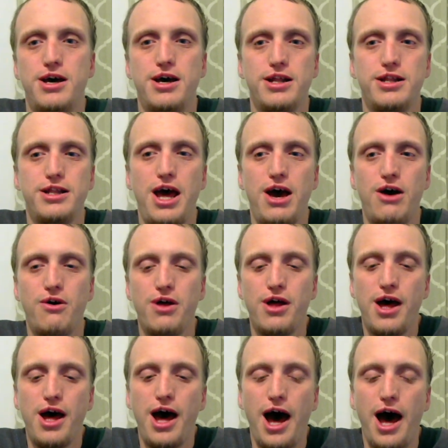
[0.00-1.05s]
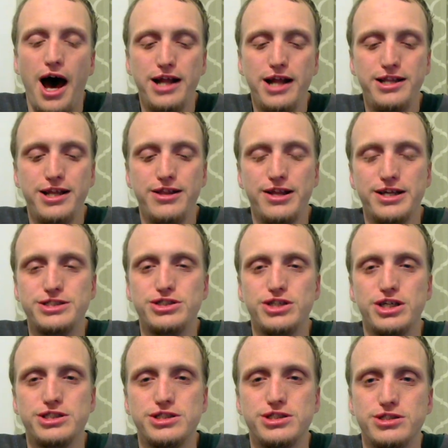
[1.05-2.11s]
Now, I did this
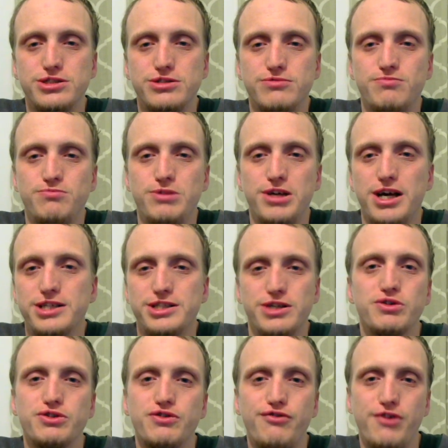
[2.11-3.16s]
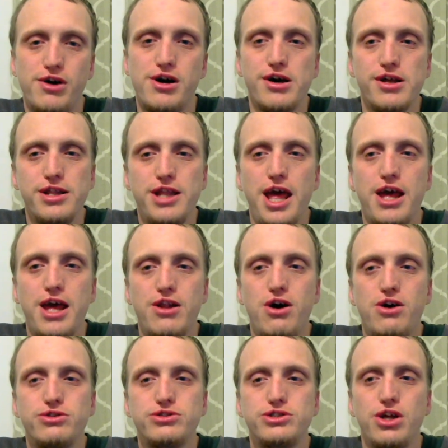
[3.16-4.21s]
just because it was fun, and
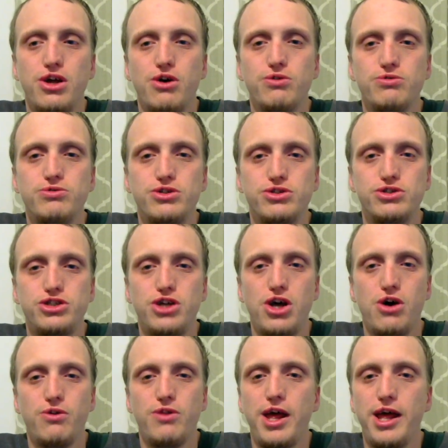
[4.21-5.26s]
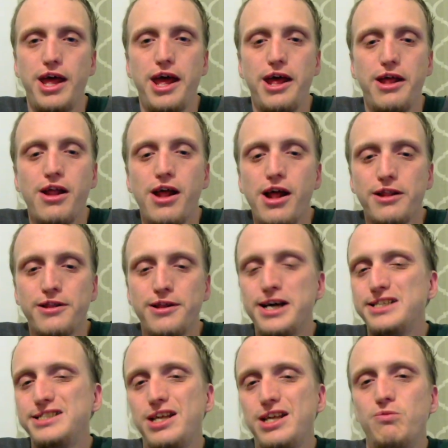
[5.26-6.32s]
also to show that
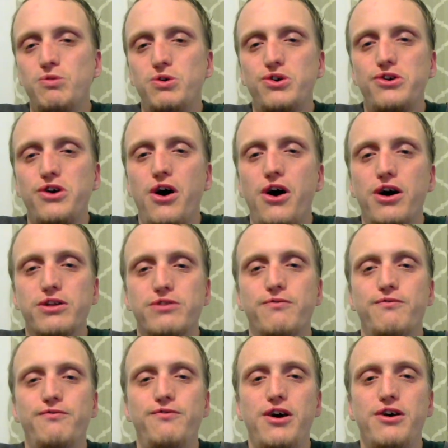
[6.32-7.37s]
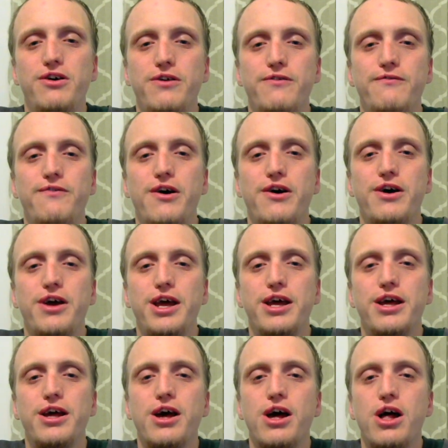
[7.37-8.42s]
Linux can work on very, very
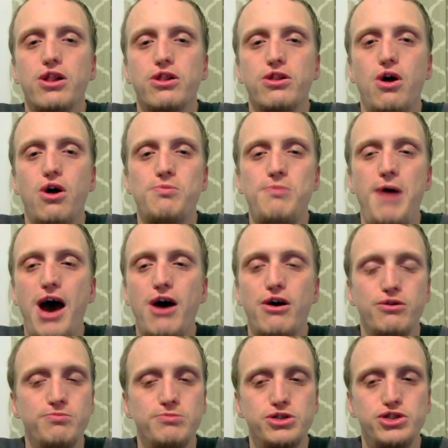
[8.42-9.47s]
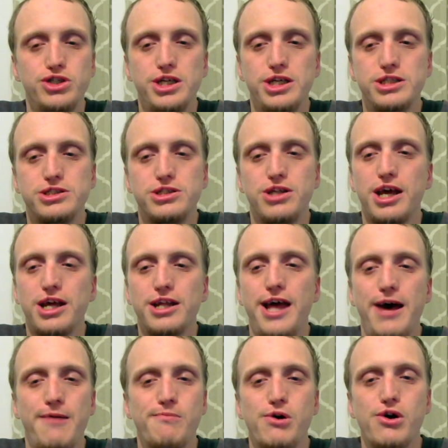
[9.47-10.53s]
low-powered machines like a
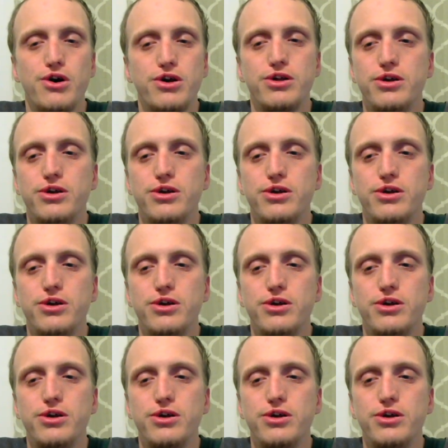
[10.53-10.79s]
netbook,